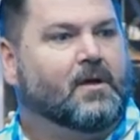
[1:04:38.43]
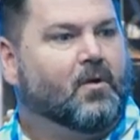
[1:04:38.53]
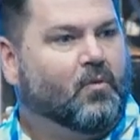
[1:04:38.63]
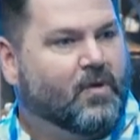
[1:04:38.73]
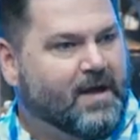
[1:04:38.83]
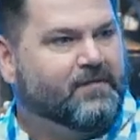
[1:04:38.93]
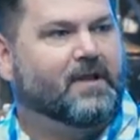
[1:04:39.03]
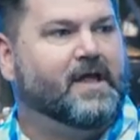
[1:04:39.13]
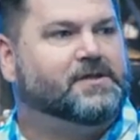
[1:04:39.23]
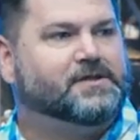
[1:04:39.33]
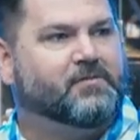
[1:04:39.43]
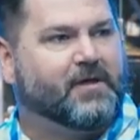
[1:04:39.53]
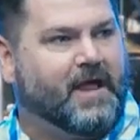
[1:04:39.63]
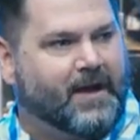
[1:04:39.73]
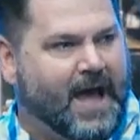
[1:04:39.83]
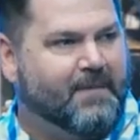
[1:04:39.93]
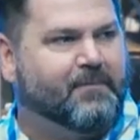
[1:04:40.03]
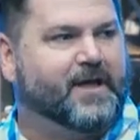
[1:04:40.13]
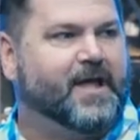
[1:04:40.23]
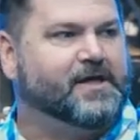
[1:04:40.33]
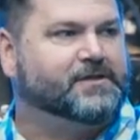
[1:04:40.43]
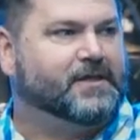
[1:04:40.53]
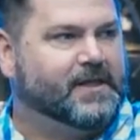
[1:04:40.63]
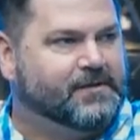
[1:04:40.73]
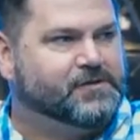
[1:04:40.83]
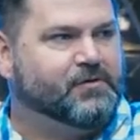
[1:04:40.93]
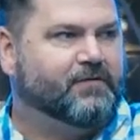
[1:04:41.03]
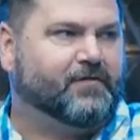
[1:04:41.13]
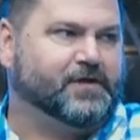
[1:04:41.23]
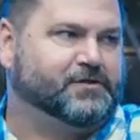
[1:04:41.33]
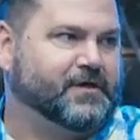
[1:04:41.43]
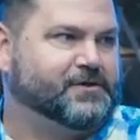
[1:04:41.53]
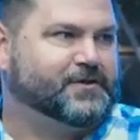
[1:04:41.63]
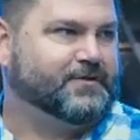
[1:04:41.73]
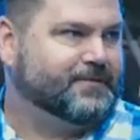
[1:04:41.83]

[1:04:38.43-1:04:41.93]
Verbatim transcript: Revelation without application leaves you in frustration.